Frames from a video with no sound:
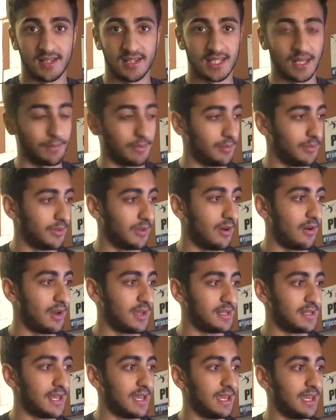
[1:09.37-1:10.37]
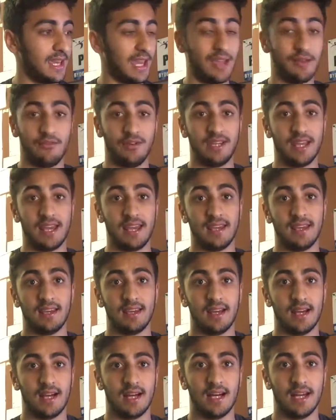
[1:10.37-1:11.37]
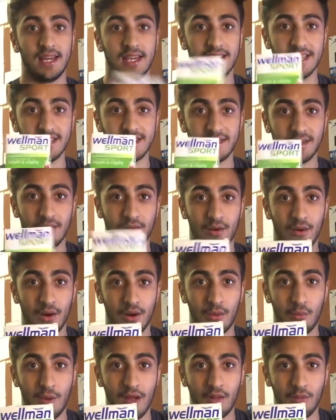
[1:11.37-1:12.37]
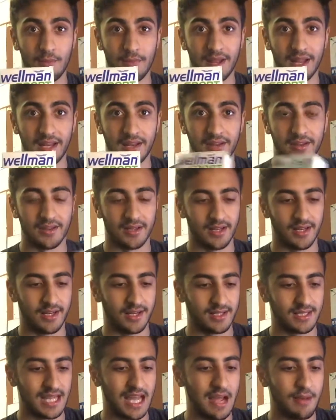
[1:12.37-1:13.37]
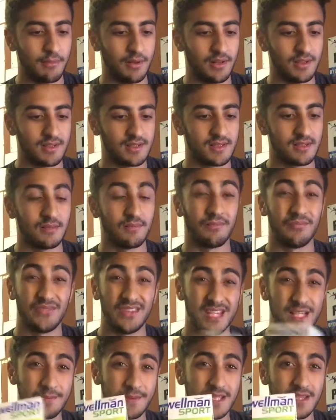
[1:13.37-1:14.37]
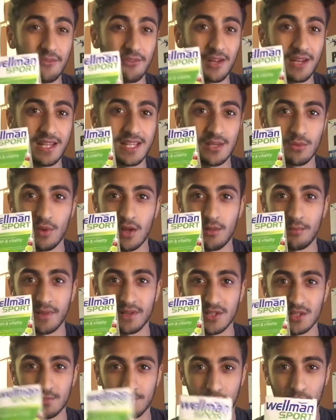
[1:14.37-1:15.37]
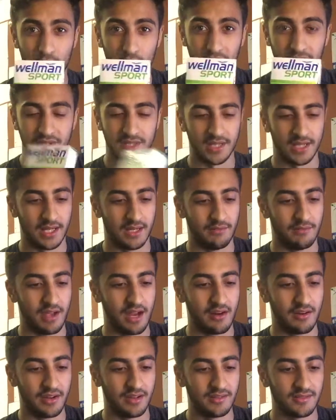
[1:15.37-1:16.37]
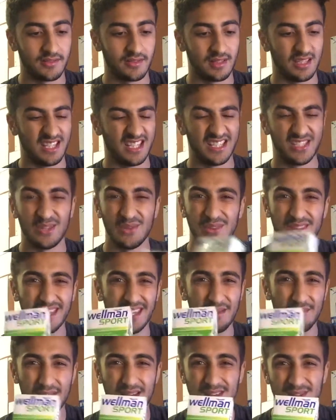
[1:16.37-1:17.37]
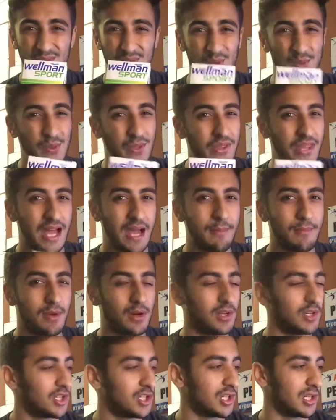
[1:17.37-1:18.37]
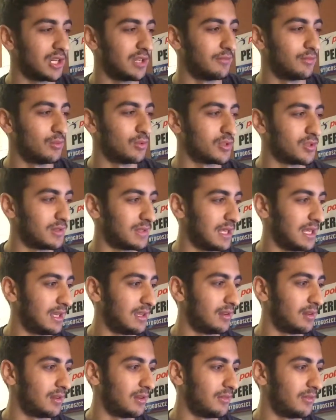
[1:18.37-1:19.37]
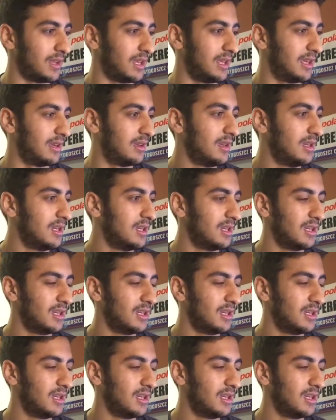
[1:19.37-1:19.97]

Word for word: uh, supplement that I take every day uh, is uh, Wellman uh, tablets. This specifically is the Wellman Sport uh, variant. I don't think it matters all that much. I've also taken over here